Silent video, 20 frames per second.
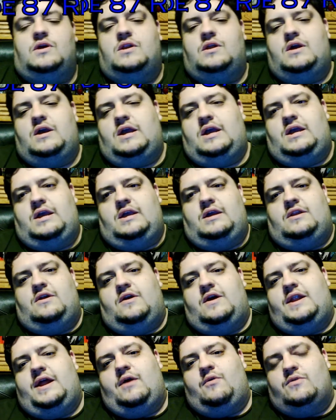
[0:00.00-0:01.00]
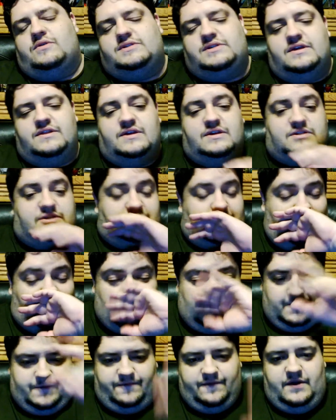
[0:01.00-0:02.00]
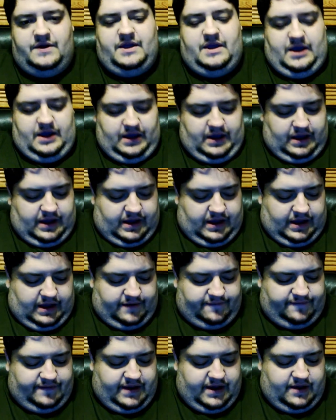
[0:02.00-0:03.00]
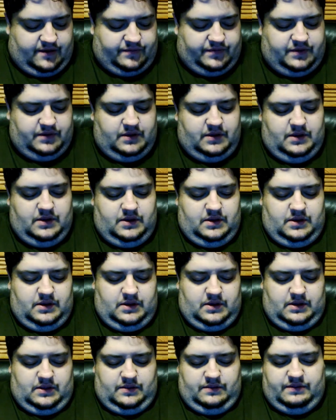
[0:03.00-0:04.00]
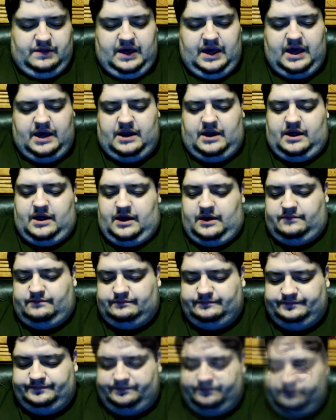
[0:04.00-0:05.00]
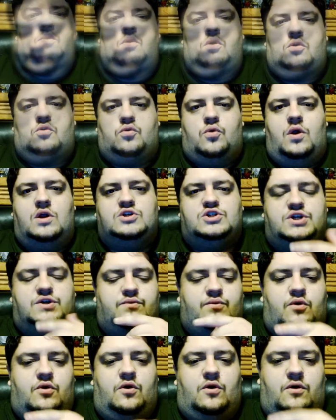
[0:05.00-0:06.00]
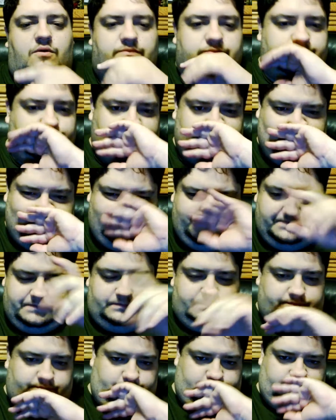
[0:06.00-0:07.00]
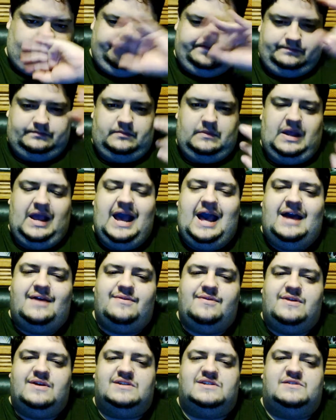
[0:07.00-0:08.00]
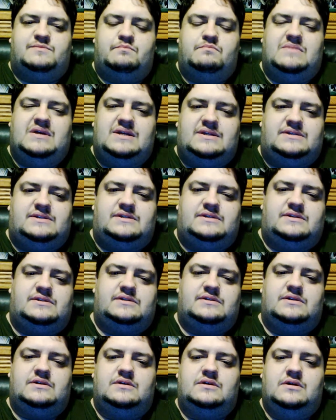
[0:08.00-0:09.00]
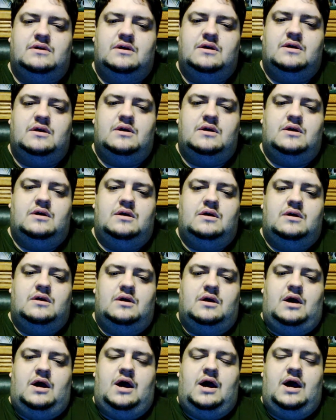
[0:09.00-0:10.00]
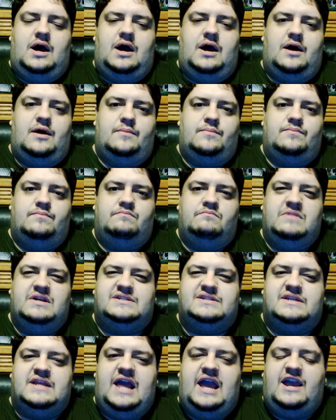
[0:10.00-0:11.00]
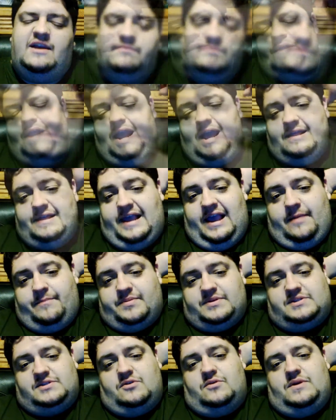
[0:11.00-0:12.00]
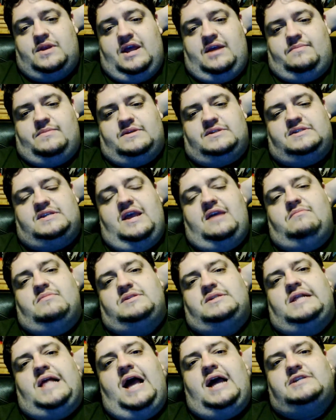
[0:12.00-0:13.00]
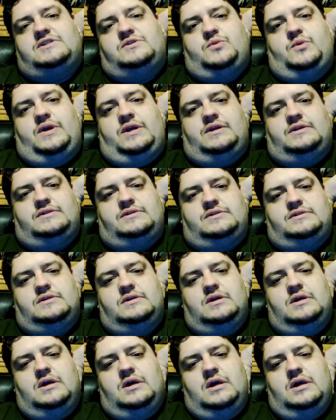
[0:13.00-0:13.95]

You, you know, and I will say this something funny I, I, I found that uh, Crunchyroll had this miss uh, misnamed, and they had the episode named the same as last week's